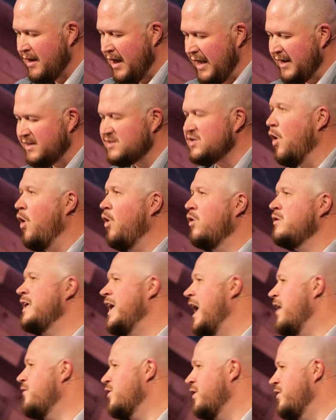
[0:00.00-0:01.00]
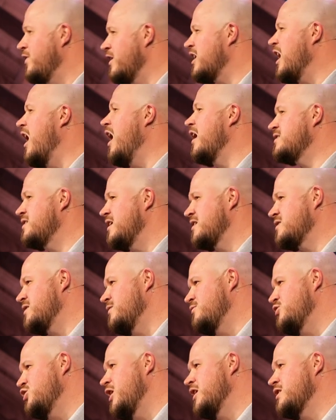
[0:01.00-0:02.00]
and it's only ever in the context
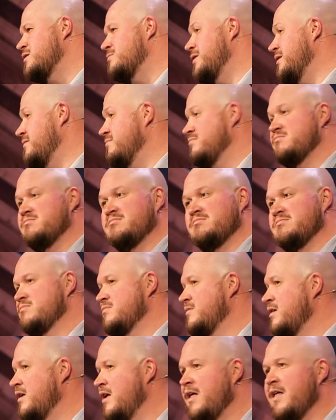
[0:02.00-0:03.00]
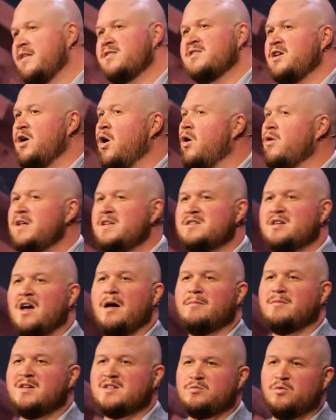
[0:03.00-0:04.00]
of judgment. That's the only
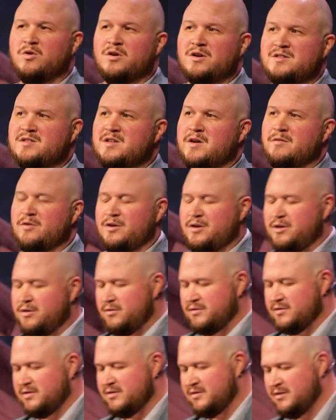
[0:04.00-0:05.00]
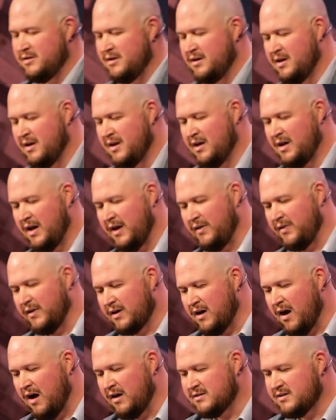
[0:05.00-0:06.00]
time this word is ever used in the
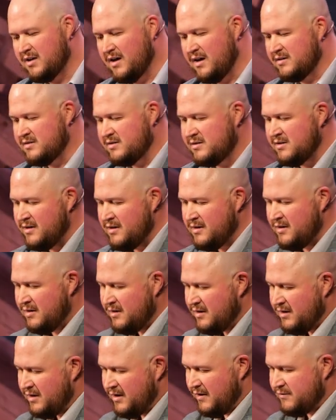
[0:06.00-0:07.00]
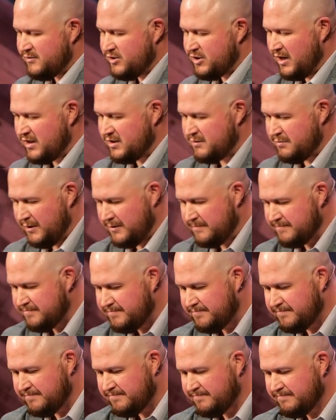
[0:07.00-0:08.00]
context of judgment.
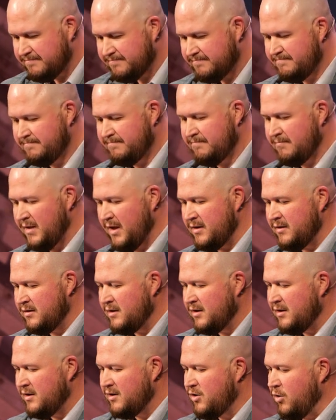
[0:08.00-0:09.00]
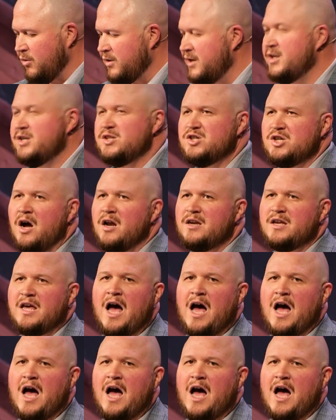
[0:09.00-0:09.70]
According to John